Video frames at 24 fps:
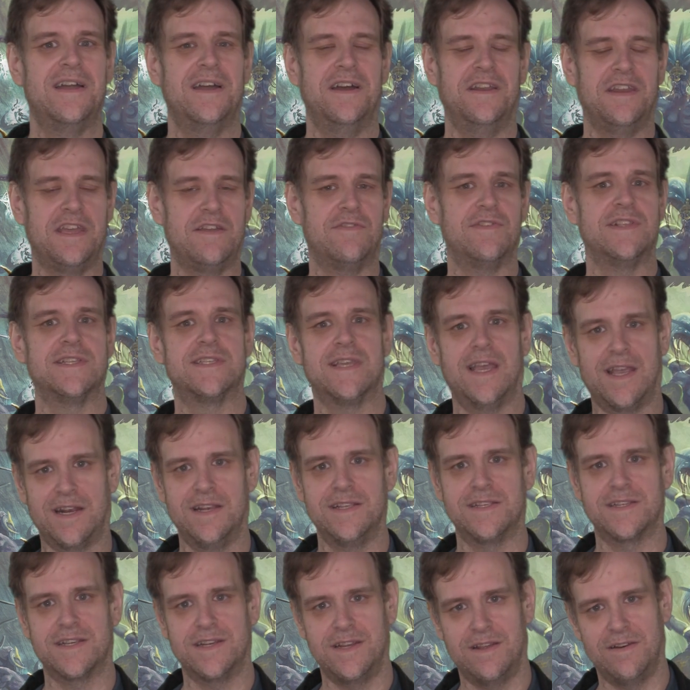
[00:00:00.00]
And even
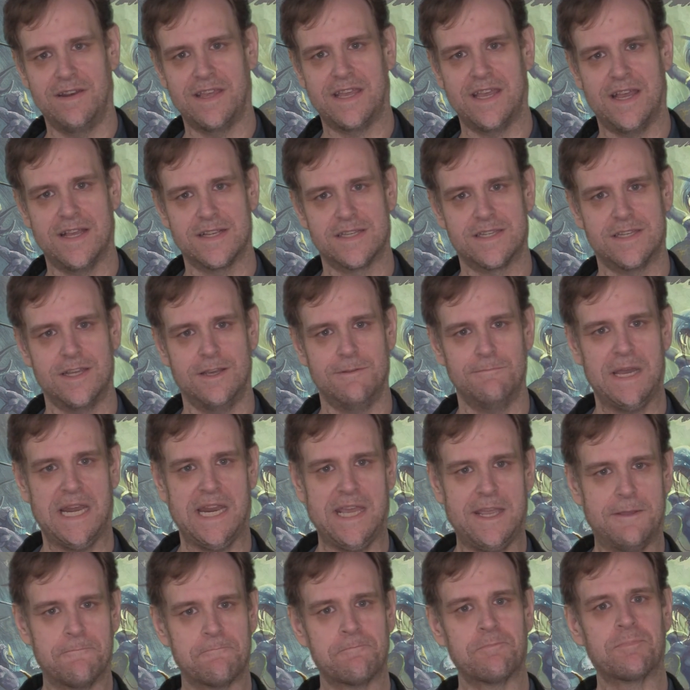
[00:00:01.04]
Teclis can only cast so
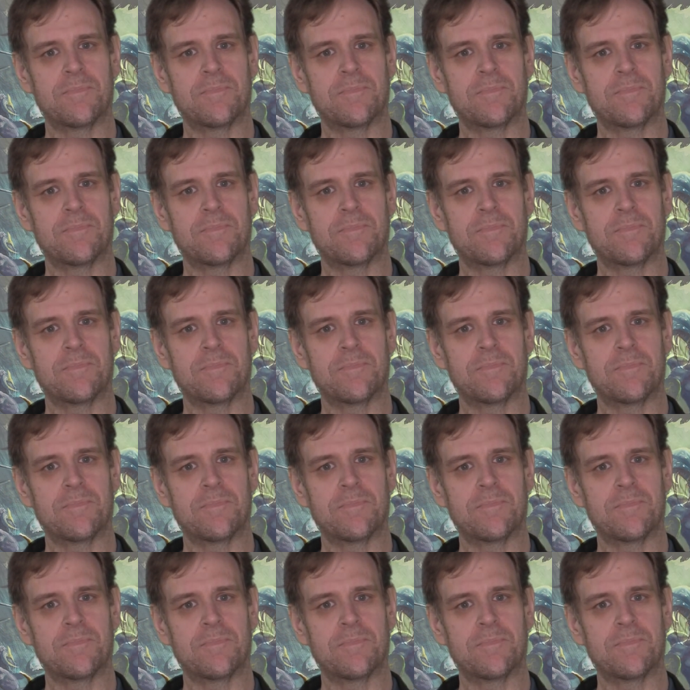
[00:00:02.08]
many.